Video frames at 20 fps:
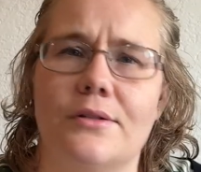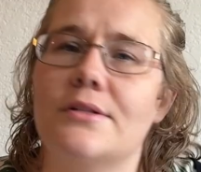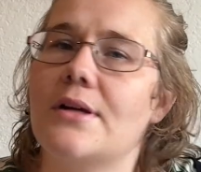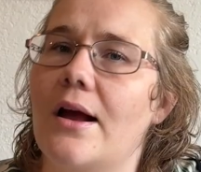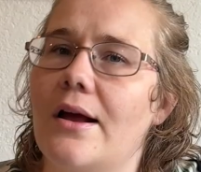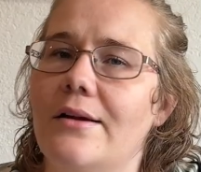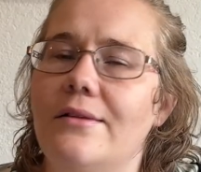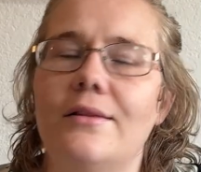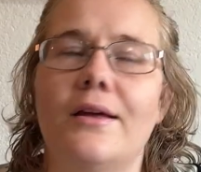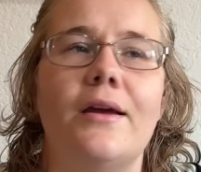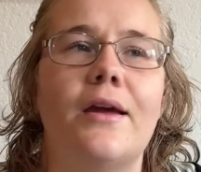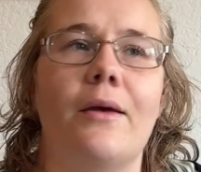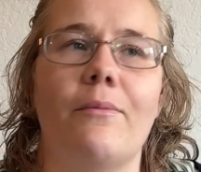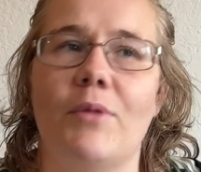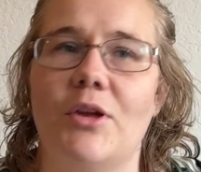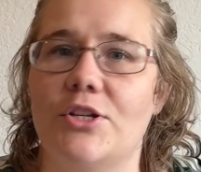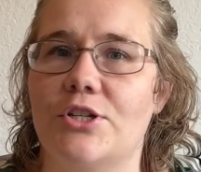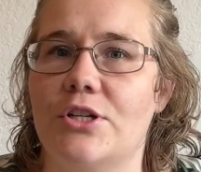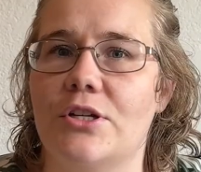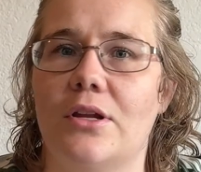Kind of like I
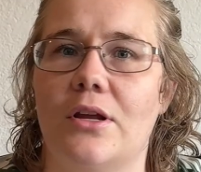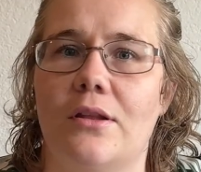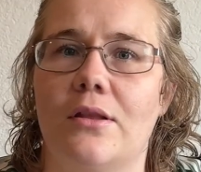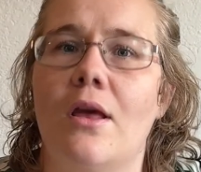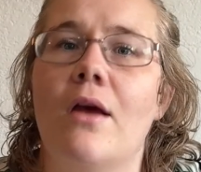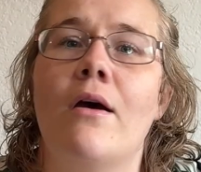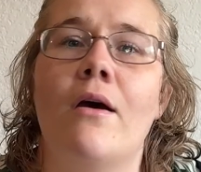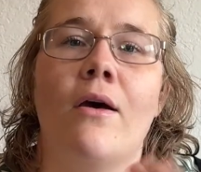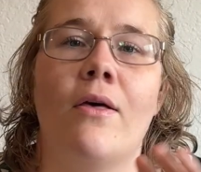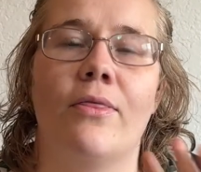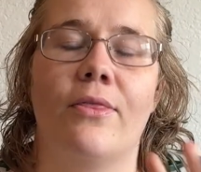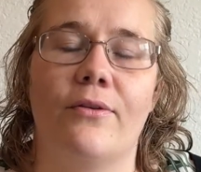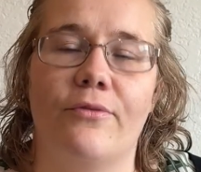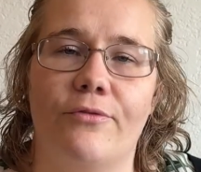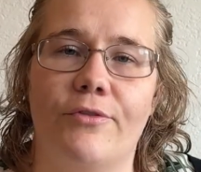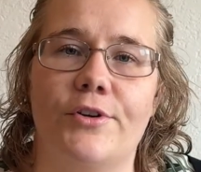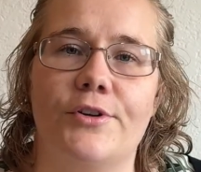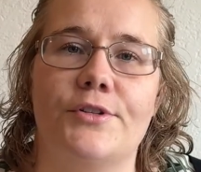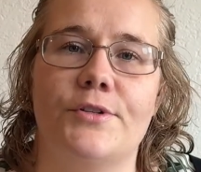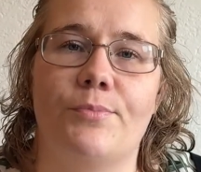mentioned in the
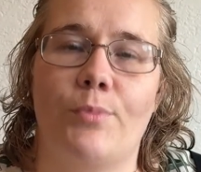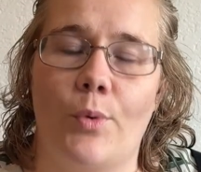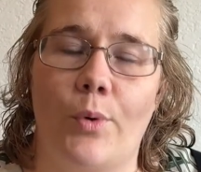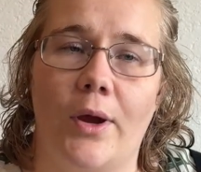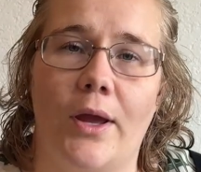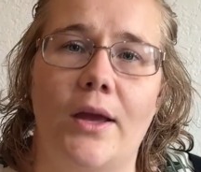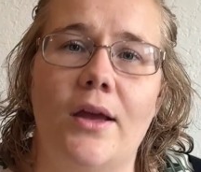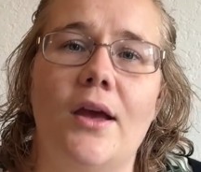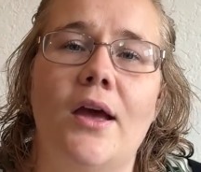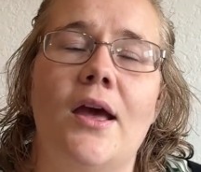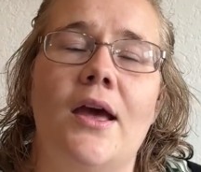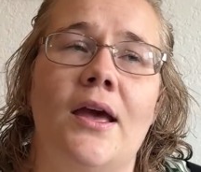first point,